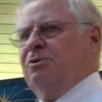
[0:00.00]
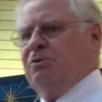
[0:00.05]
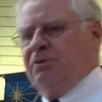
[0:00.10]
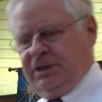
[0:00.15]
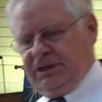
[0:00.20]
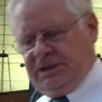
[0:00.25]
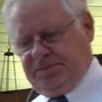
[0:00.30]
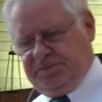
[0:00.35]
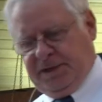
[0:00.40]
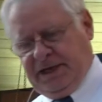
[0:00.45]

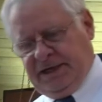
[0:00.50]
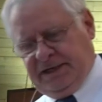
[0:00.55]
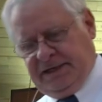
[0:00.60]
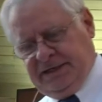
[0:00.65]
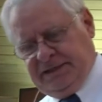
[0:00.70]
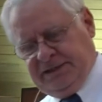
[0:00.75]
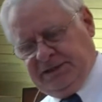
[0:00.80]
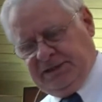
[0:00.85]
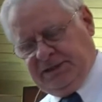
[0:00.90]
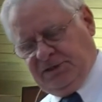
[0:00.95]

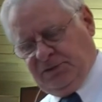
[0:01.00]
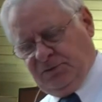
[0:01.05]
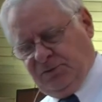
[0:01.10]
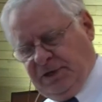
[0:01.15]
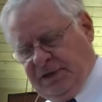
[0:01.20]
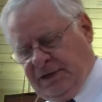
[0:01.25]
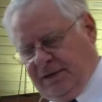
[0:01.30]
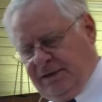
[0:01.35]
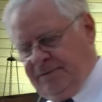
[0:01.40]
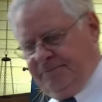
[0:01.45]
correspondence as
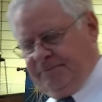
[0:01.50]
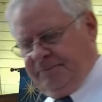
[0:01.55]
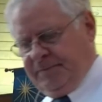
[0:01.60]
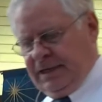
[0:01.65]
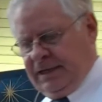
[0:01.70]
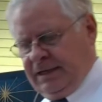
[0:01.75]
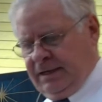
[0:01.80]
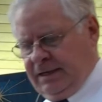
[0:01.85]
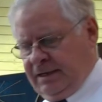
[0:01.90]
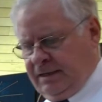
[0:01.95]
well.
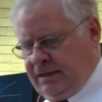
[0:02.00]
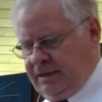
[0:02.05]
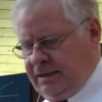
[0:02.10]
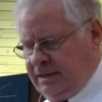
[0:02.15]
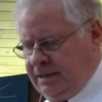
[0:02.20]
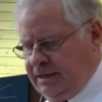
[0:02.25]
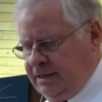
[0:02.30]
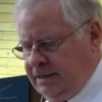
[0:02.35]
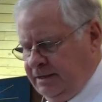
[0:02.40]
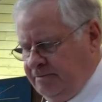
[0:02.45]

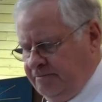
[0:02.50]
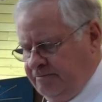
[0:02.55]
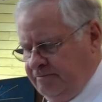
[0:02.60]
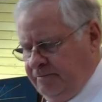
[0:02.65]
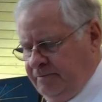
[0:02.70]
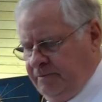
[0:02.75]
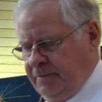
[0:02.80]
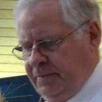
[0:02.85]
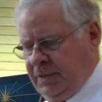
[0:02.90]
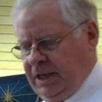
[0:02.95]
Um,
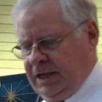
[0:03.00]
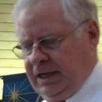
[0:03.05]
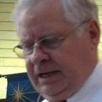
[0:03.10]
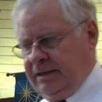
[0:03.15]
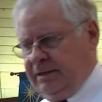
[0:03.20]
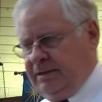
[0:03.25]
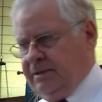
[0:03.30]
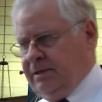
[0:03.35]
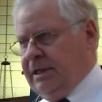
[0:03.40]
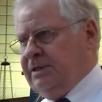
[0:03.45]

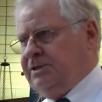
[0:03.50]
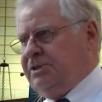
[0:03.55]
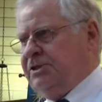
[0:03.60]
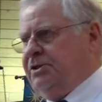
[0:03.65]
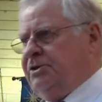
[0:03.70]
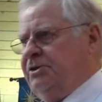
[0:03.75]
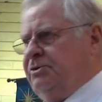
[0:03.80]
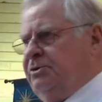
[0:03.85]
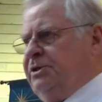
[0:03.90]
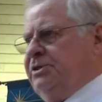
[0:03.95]
that as
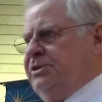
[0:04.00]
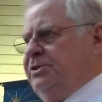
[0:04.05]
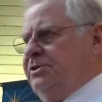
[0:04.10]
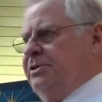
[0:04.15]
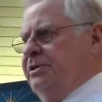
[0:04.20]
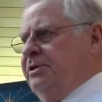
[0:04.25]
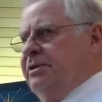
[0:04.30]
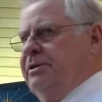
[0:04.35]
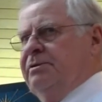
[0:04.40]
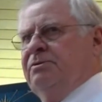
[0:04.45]
a
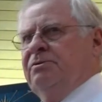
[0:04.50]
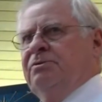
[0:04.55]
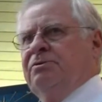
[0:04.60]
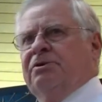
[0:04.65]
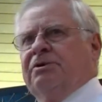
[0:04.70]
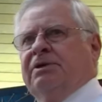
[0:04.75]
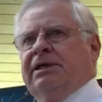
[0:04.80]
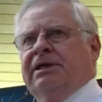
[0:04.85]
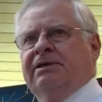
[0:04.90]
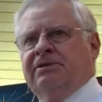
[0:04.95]
Christian,
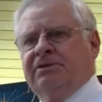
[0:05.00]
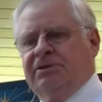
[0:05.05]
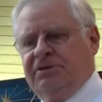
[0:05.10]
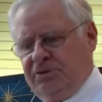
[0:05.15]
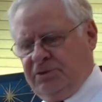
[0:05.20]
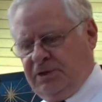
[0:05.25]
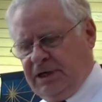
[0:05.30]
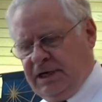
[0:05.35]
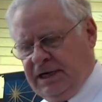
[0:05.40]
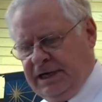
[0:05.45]
we're held
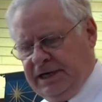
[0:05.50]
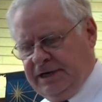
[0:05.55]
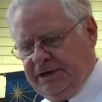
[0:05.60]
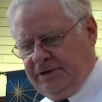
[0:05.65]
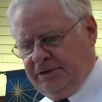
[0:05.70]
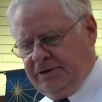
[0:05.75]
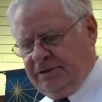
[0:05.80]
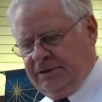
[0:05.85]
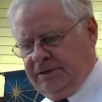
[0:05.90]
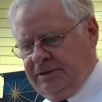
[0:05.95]
to a
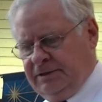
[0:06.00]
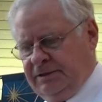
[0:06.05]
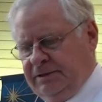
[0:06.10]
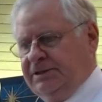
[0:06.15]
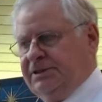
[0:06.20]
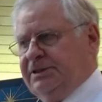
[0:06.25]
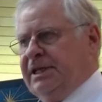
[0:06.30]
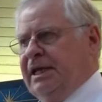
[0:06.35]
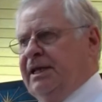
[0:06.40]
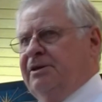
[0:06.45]
higher
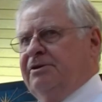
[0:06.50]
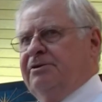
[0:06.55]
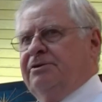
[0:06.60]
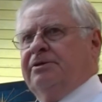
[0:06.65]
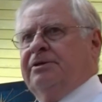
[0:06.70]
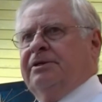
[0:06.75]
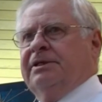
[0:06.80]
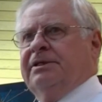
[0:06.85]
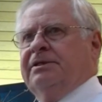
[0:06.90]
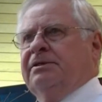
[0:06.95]

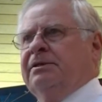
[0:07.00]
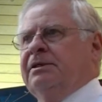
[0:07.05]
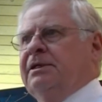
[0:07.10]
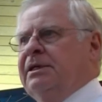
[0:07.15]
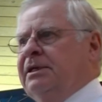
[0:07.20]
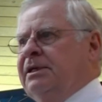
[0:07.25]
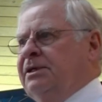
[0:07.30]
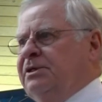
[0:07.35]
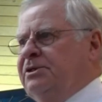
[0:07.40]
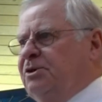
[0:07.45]
standard and
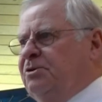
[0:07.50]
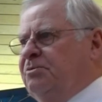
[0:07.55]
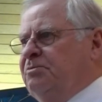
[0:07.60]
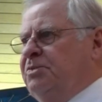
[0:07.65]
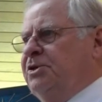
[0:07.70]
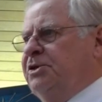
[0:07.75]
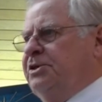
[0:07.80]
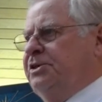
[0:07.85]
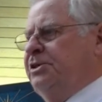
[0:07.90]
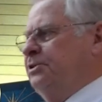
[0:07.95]
don't
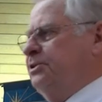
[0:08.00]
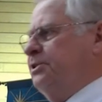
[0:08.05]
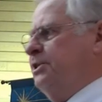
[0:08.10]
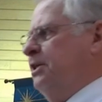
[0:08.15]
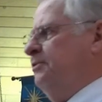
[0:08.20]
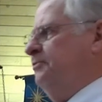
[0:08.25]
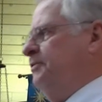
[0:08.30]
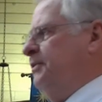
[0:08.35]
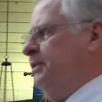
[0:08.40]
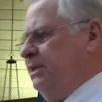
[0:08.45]
put
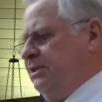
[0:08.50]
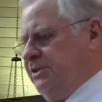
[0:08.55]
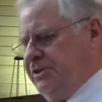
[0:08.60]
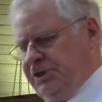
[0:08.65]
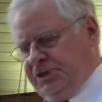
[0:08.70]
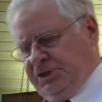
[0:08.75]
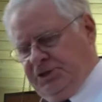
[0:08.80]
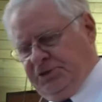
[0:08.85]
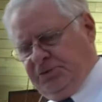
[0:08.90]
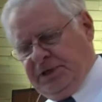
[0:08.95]
yourself in a
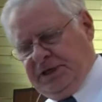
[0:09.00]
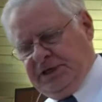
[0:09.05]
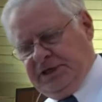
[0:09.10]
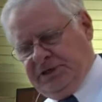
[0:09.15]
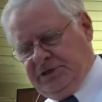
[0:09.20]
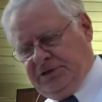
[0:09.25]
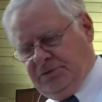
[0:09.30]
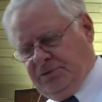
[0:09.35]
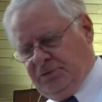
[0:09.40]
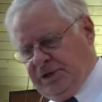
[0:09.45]

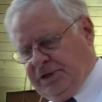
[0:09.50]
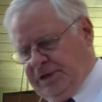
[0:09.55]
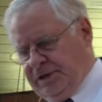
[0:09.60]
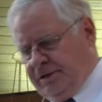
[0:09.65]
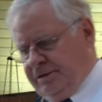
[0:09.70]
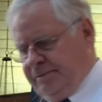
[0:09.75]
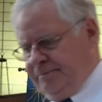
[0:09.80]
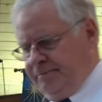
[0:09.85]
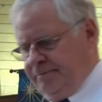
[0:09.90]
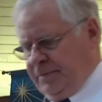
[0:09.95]
situation
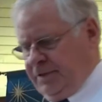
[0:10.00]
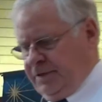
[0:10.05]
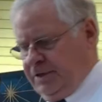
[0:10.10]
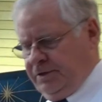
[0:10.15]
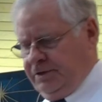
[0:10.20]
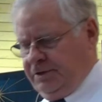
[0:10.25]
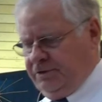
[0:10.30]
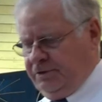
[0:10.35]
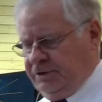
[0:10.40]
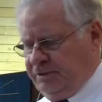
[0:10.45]
where
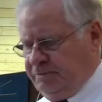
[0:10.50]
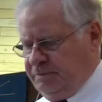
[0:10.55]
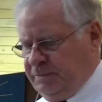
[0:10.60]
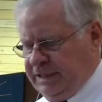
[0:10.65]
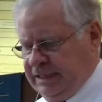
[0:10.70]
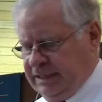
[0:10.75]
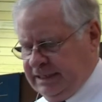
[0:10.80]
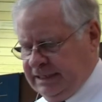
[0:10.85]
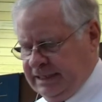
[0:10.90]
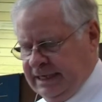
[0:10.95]
you could
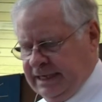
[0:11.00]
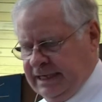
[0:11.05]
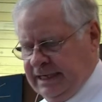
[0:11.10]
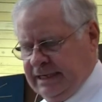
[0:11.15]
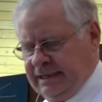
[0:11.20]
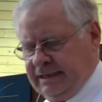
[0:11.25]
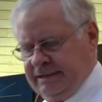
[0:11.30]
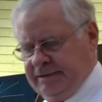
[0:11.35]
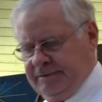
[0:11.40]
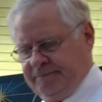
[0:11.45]
be
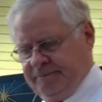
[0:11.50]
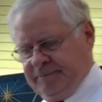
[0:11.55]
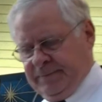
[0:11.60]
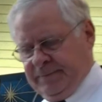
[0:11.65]
attacked.